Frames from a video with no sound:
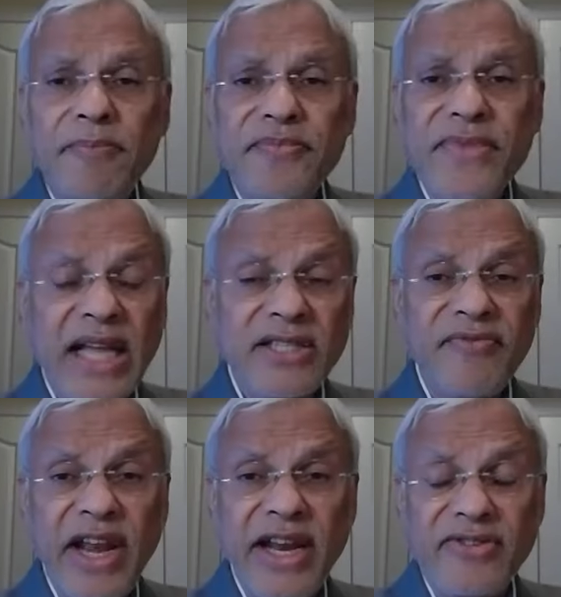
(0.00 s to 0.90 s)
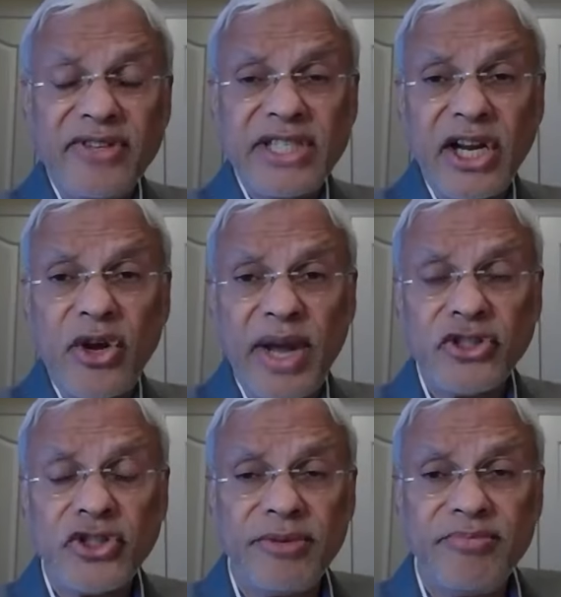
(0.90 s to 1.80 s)
That's a very interesting
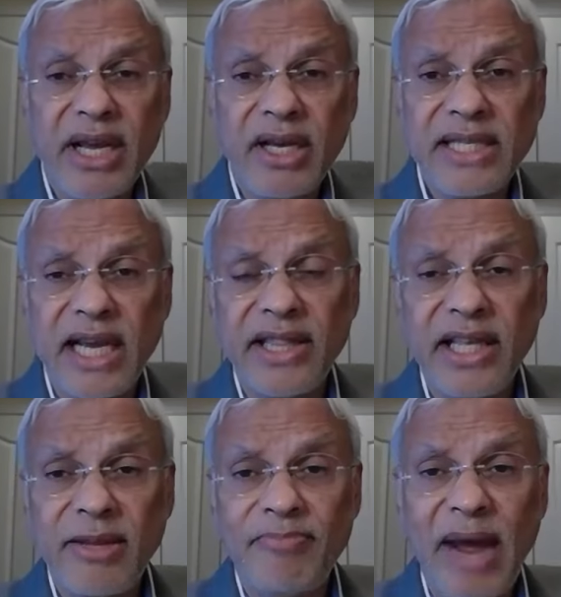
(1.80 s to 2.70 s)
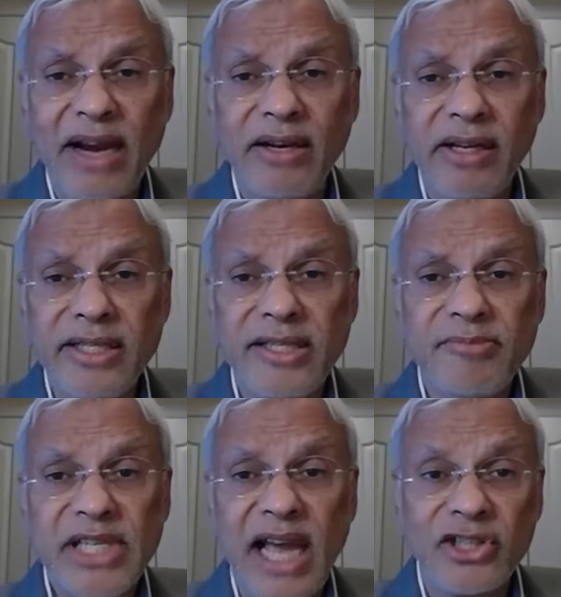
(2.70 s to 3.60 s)
question because I think the
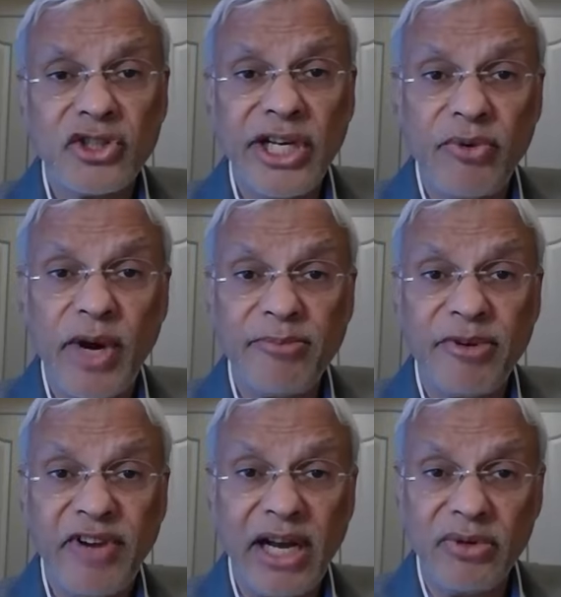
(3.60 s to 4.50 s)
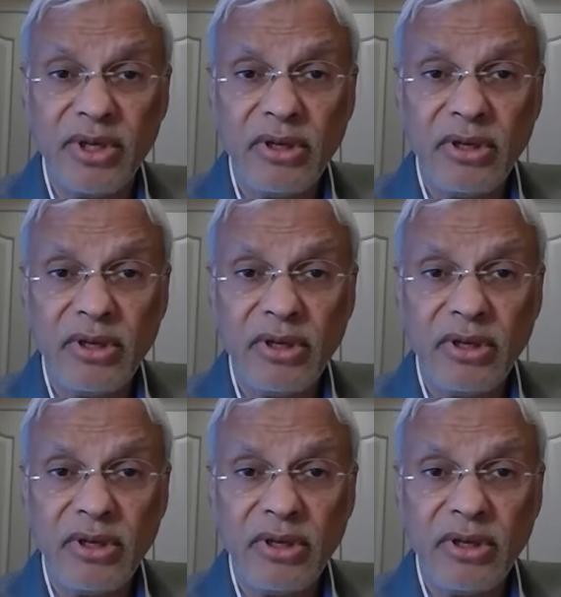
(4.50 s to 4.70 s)
parallelisms are actually quite profound.